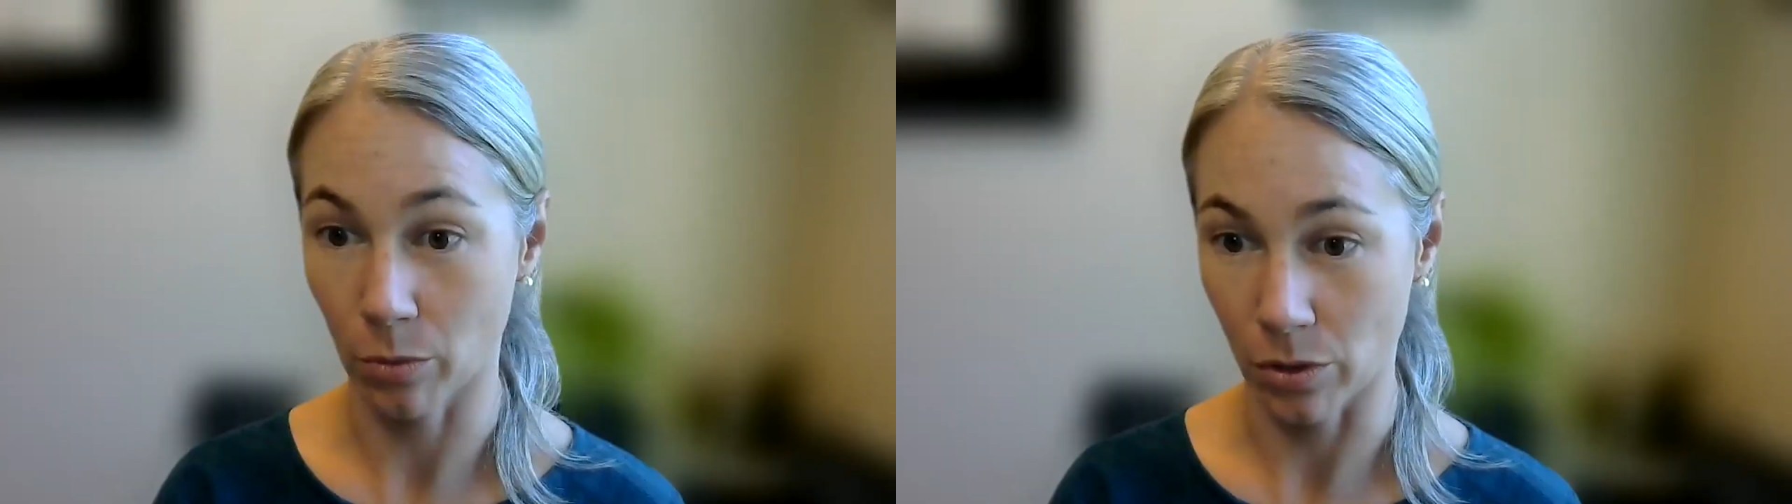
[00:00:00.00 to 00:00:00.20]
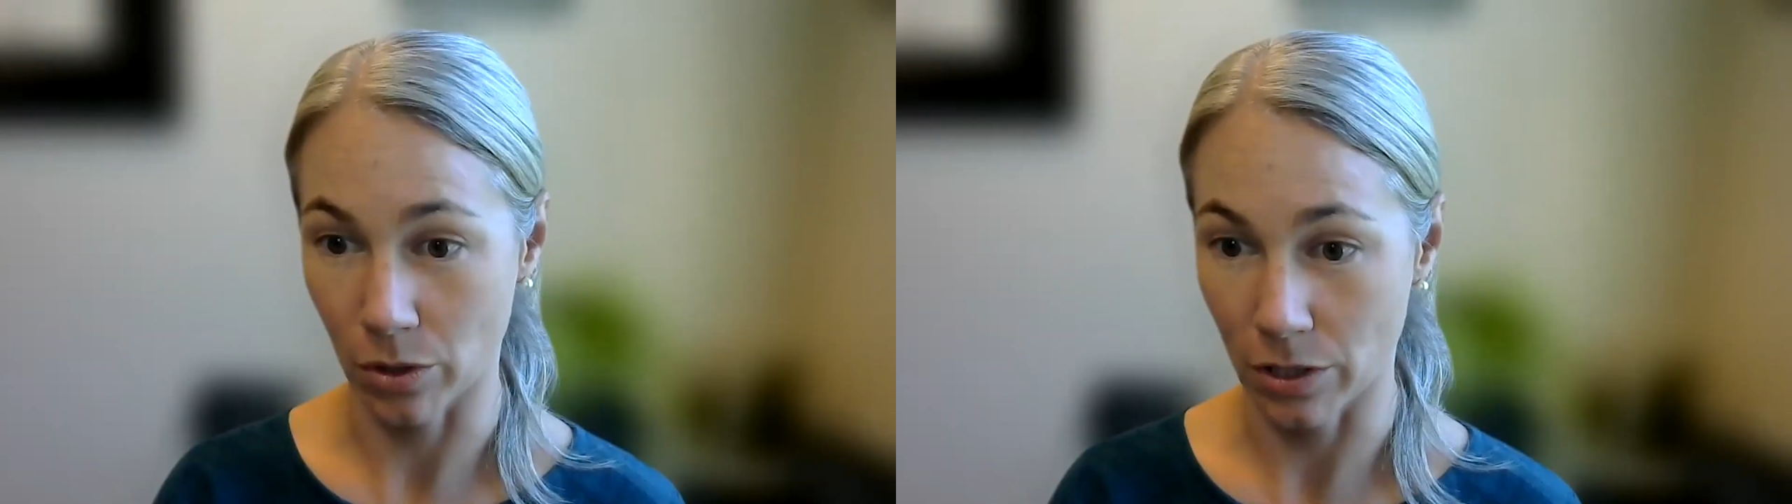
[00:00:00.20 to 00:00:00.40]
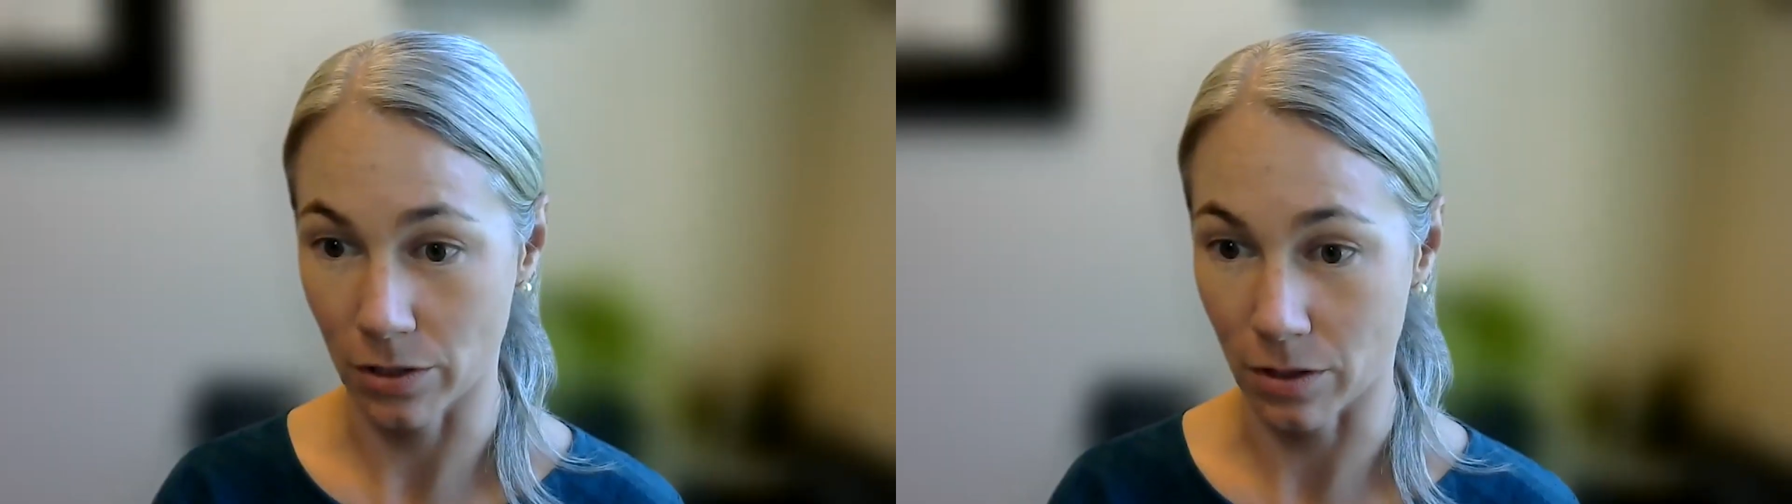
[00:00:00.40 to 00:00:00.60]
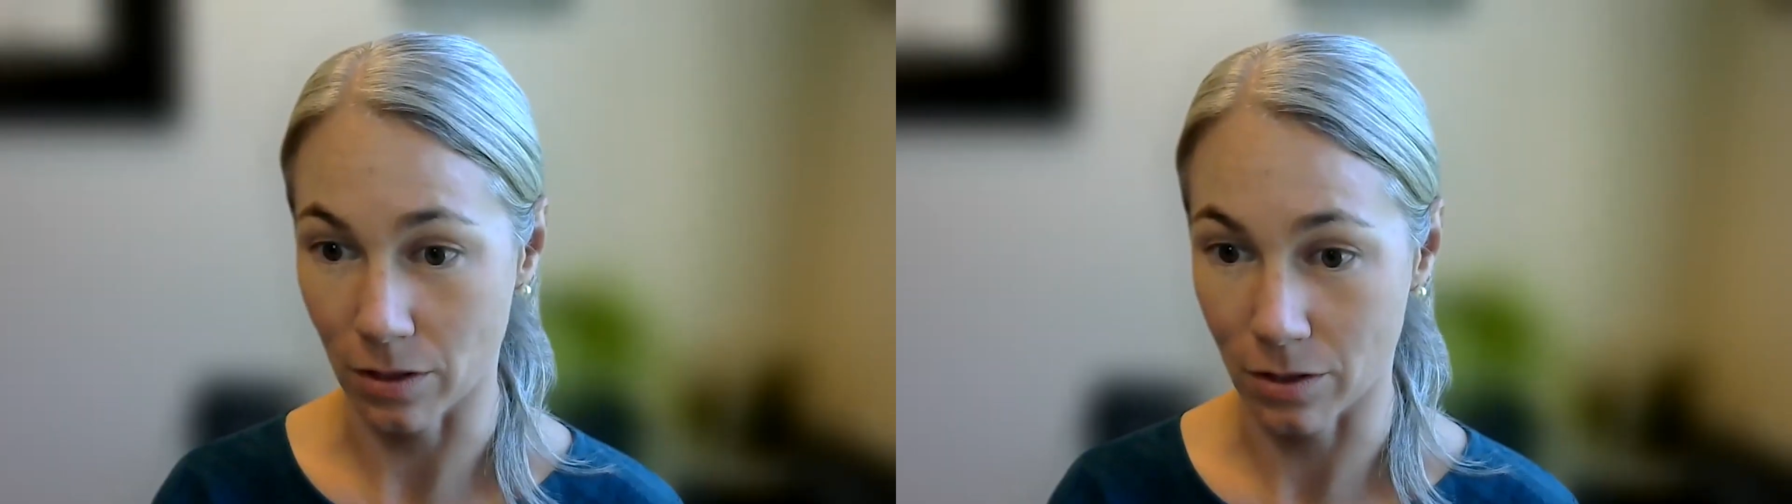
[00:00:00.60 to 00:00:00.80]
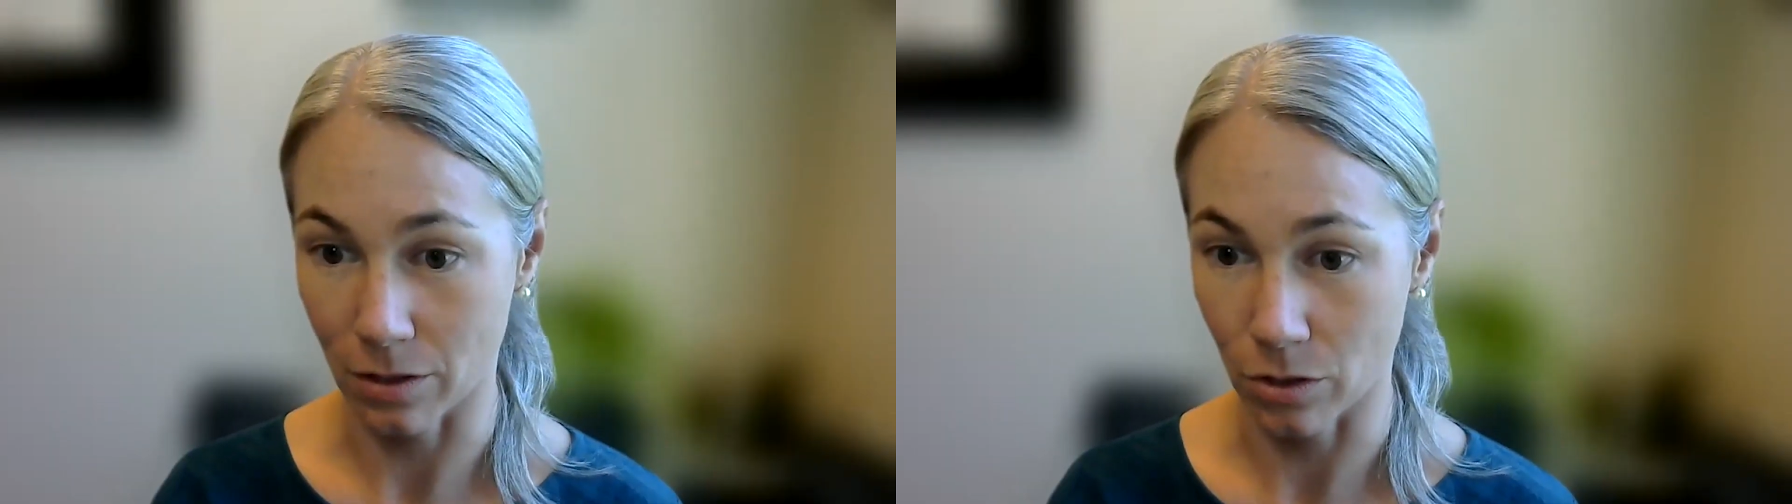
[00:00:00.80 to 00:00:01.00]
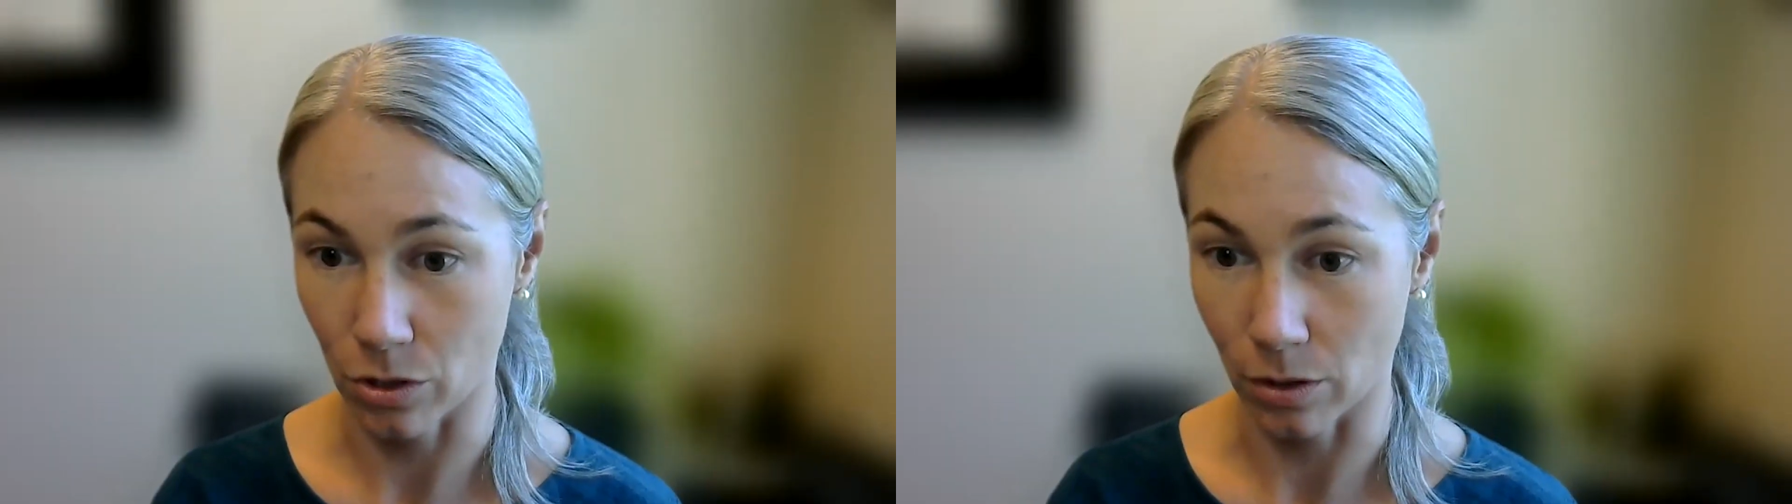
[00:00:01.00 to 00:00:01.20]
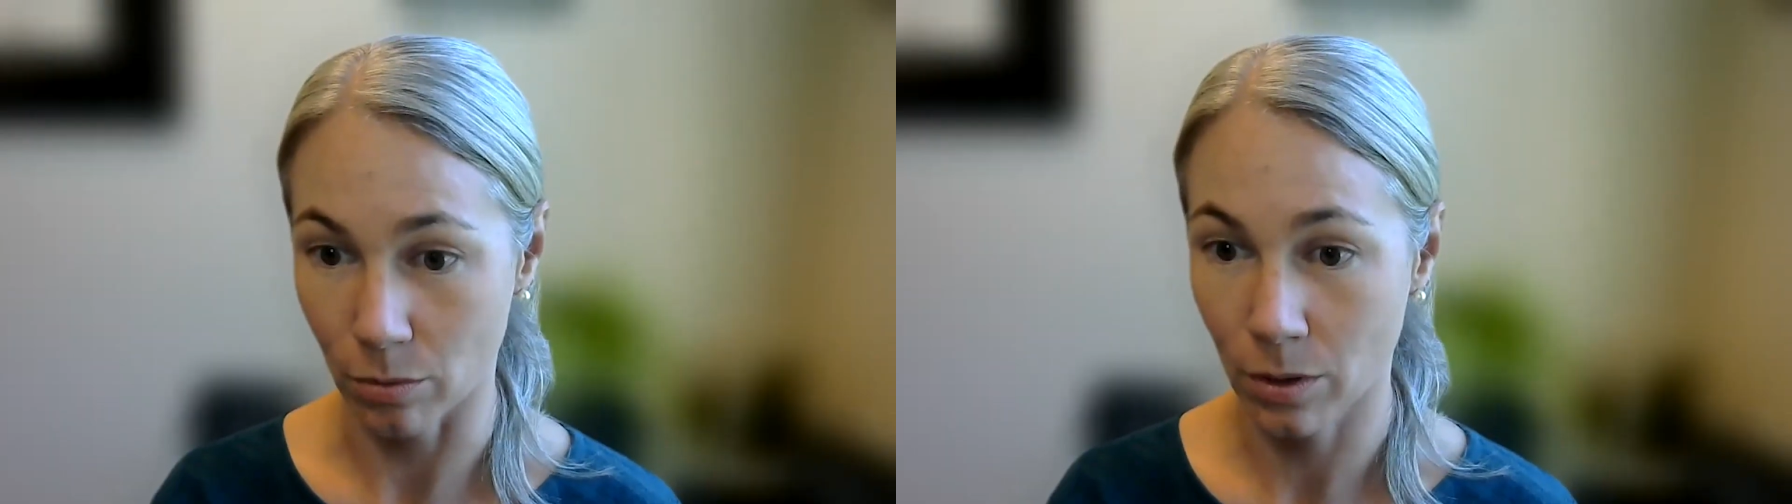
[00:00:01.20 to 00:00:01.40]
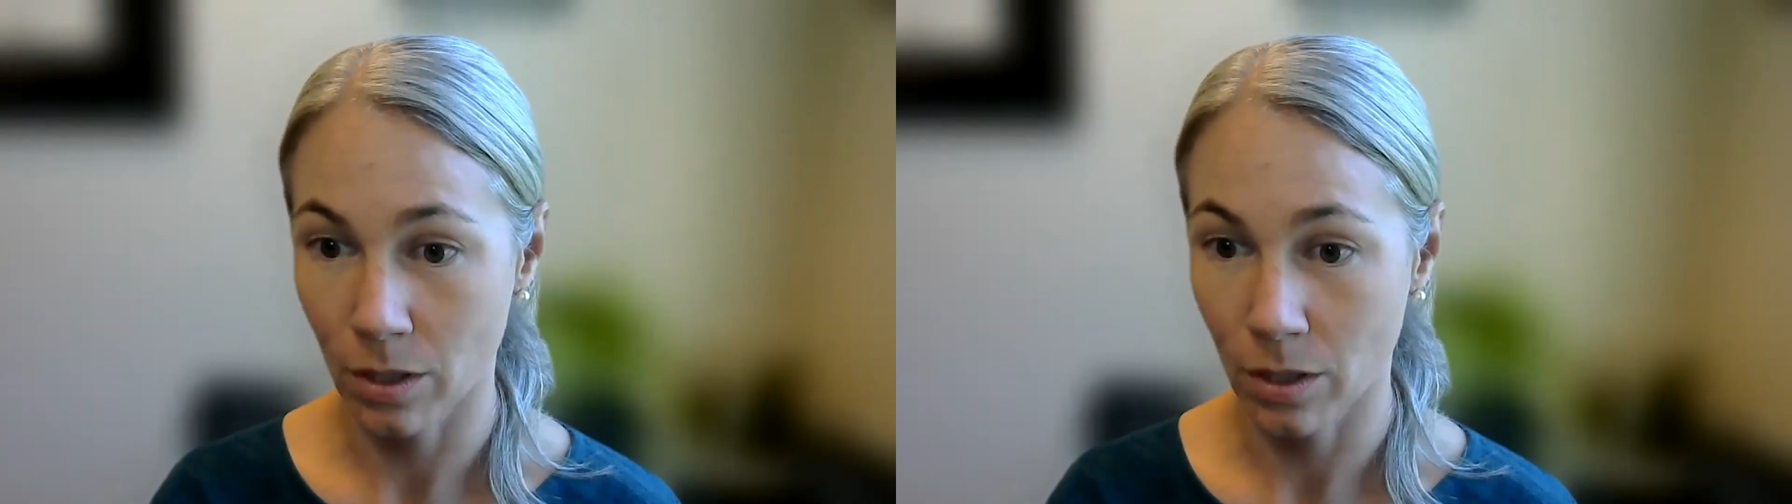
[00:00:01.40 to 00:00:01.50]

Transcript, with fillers: community citizenship.